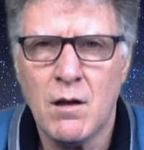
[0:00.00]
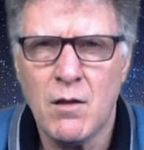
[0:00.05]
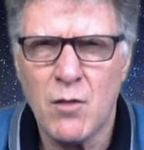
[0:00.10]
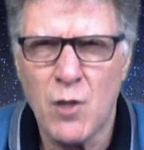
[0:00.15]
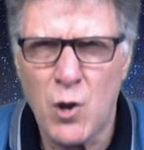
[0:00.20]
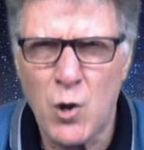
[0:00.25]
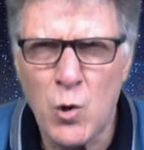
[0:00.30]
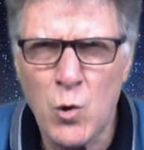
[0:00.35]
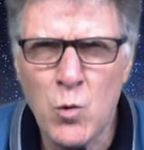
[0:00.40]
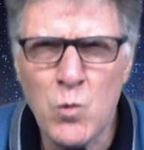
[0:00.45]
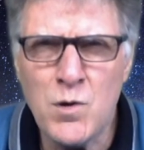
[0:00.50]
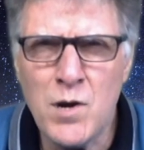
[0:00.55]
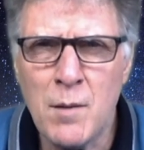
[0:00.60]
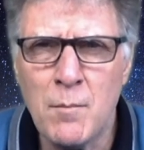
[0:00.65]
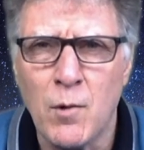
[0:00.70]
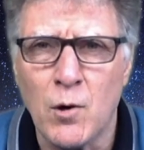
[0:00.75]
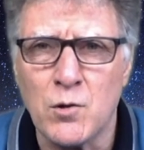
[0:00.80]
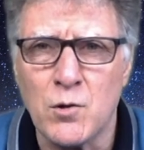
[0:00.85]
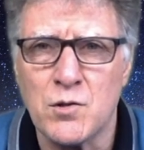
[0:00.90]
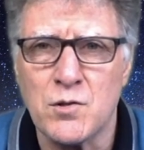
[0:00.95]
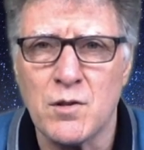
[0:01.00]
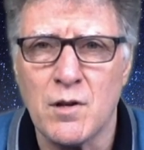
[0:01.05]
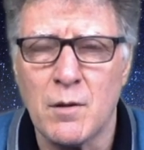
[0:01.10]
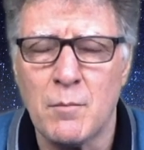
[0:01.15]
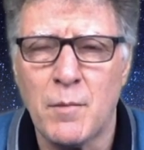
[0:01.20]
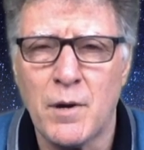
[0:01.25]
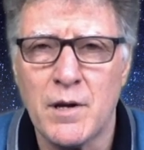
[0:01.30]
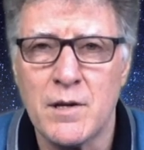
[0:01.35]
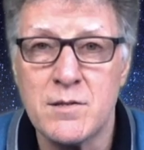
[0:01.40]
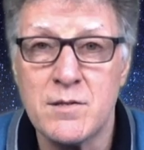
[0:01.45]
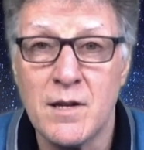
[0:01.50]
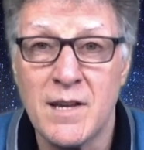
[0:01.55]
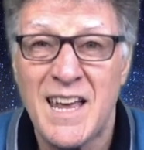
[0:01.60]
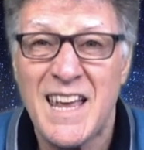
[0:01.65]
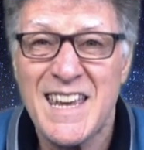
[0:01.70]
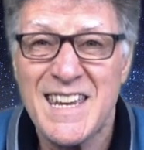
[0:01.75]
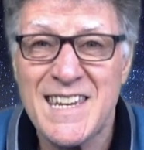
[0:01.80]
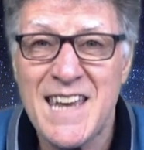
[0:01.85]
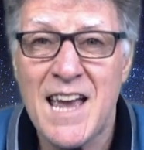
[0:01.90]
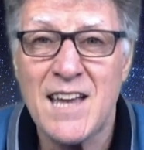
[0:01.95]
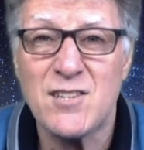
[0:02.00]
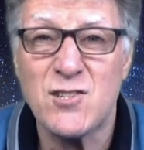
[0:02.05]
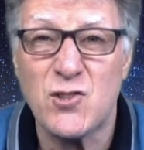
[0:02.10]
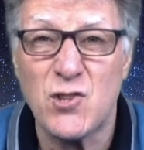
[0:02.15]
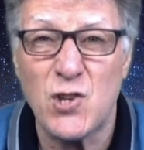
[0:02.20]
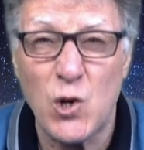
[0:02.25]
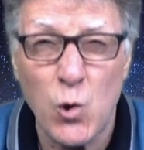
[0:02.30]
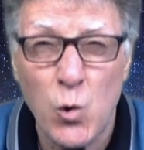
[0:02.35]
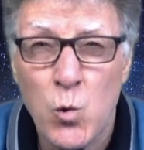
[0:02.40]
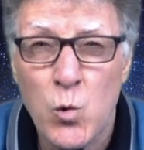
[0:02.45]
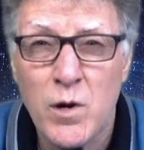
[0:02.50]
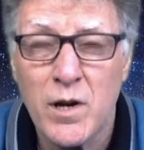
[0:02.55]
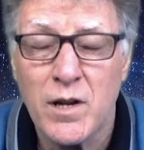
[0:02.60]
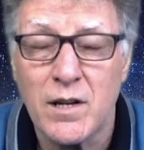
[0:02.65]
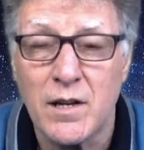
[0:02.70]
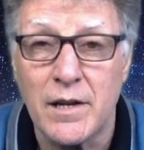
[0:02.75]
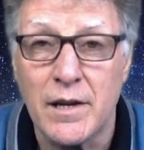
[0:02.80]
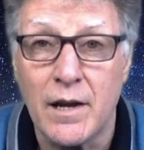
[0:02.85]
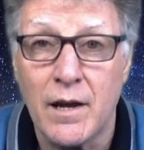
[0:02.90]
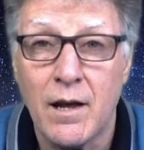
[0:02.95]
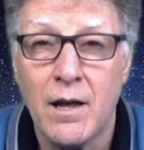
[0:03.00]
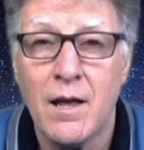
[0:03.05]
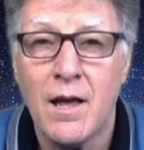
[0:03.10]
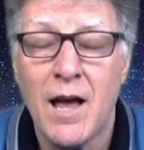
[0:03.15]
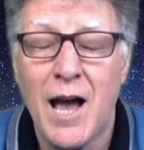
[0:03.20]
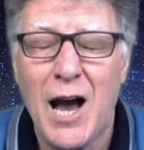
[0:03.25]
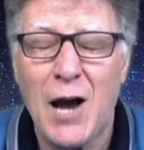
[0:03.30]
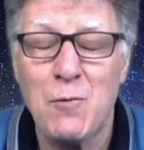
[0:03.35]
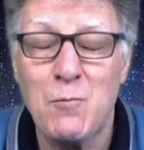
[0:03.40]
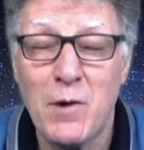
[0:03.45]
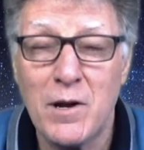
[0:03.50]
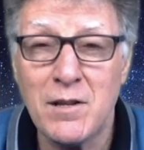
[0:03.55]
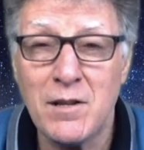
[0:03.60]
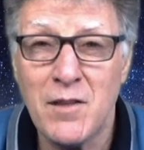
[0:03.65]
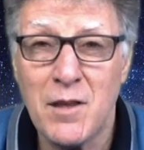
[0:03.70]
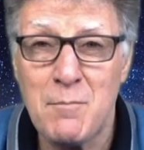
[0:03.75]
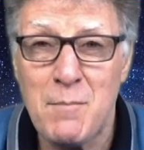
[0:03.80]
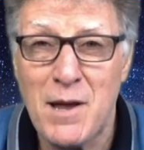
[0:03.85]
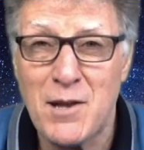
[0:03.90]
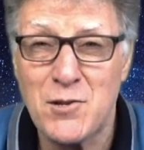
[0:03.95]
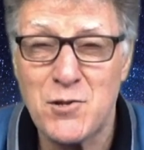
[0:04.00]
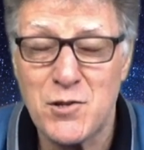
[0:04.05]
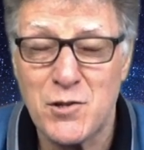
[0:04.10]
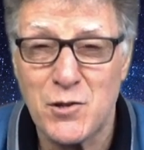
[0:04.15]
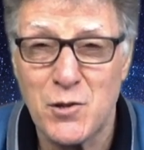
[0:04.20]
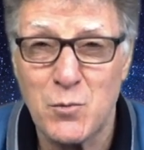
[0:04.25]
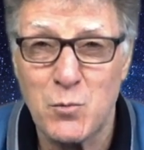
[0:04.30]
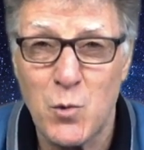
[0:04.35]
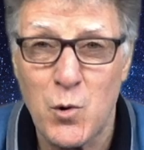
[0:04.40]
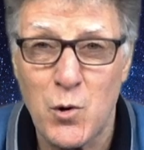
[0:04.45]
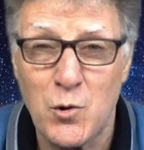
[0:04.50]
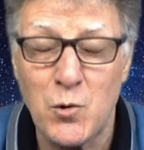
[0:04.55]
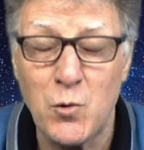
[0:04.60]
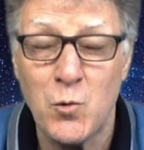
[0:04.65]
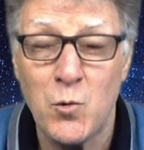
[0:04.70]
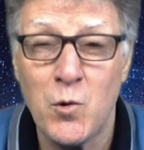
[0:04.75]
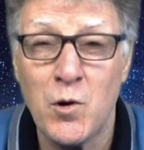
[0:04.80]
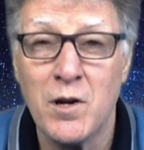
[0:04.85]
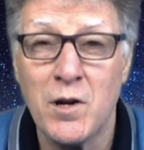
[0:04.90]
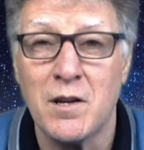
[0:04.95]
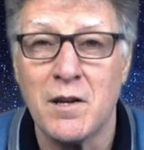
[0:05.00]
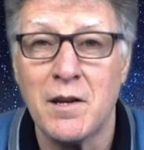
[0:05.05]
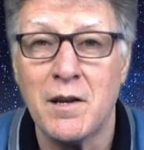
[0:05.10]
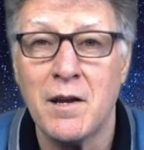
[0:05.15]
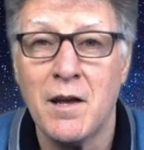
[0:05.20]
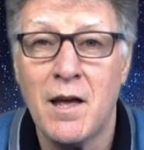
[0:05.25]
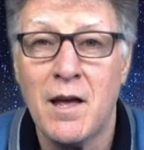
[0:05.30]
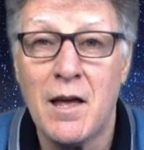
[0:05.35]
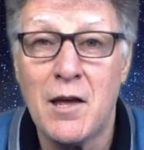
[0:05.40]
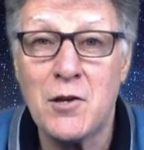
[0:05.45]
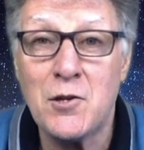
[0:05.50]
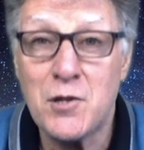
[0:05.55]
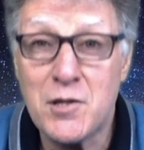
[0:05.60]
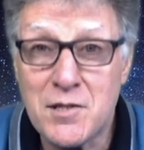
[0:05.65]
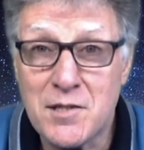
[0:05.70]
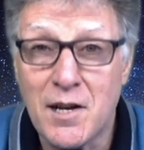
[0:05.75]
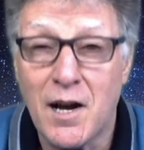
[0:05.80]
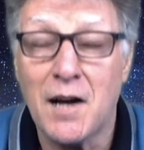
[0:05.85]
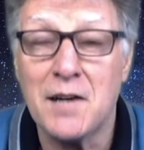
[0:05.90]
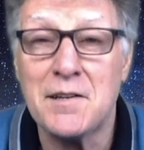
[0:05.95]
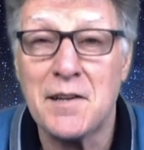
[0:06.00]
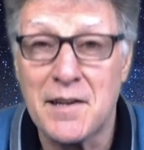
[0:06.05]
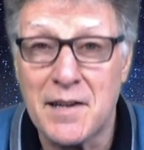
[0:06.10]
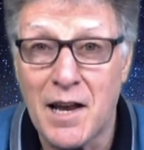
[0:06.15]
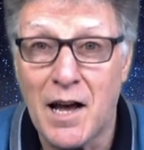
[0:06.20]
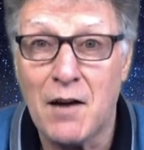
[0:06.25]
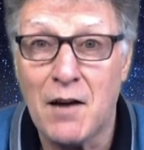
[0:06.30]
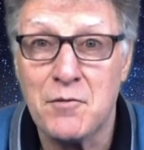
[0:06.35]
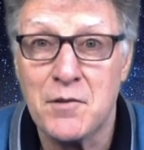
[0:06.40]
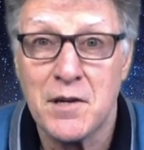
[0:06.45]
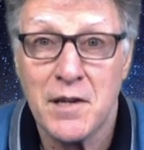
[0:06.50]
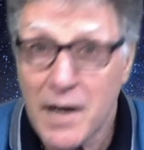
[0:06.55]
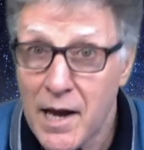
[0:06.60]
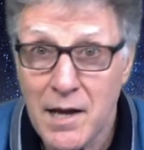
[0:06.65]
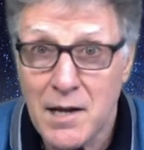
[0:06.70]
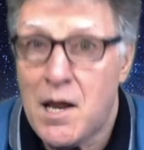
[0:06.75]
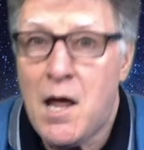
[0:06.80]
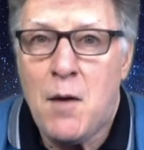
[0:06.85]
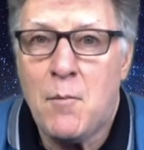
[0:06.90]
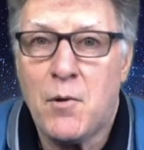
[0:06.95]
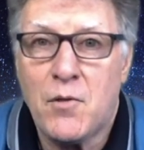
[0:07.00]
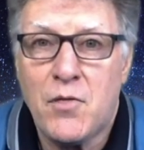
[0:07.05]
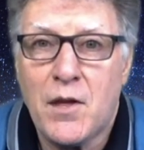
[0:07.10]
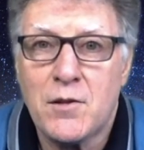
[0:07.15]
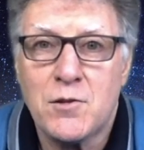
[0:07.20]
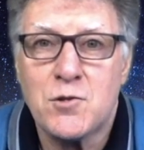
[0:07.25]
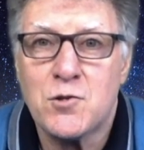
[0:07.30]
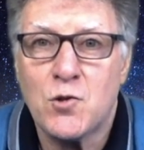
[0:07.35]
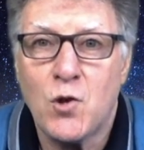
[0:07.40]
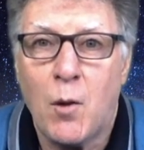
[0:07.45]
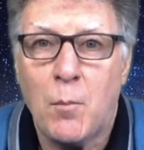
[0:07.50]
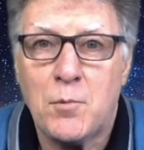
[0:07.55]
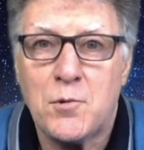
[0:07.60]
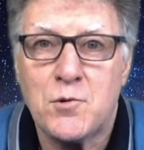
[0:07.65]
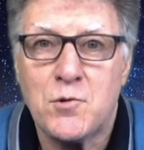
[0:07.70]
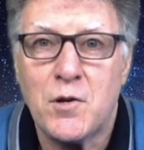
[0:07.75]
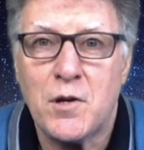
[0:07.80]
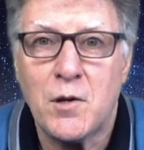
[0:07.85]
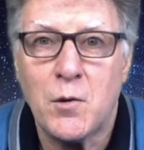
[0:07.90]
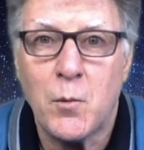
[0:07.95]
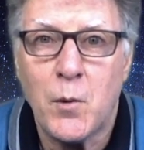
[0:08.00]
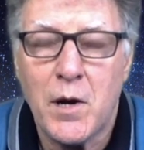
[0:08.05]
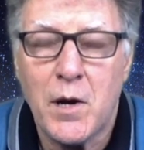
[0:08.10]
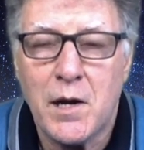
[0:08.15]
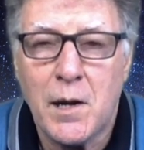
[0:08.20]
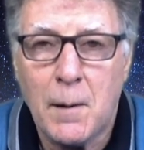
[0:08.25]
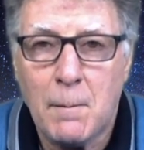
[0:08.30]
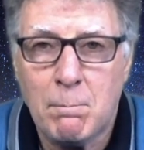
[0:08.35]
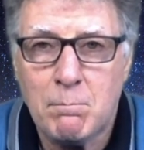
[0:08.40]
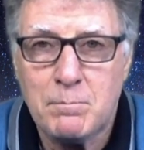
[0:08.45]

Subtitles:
"The Lunar Monster?" Amaya said. "Yes, the Oogly." And when they mentioned the word Oogly, she started laughing again, but then stopped straight away.